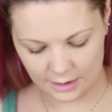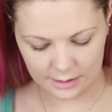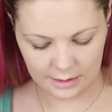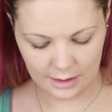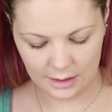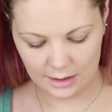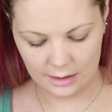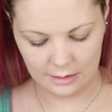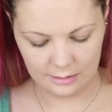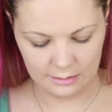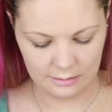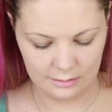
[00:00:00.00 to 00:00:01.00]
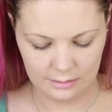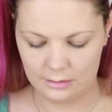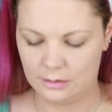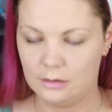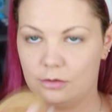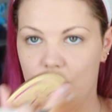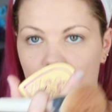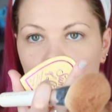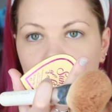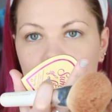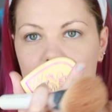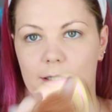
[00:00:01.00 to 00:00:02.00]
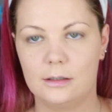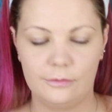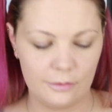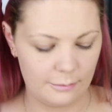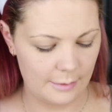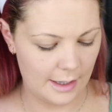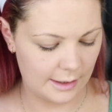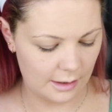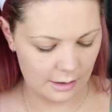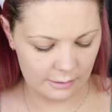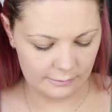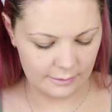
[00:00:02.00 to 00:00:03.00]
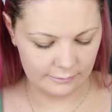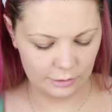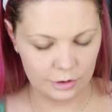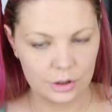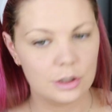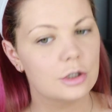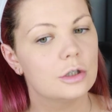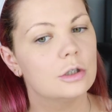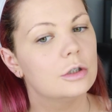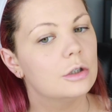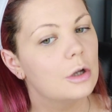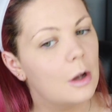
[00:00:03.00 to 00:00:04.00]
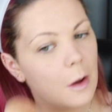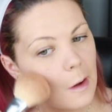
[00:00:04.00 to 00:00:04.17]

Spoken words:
is the Trouble Baked from iHeart Revolution.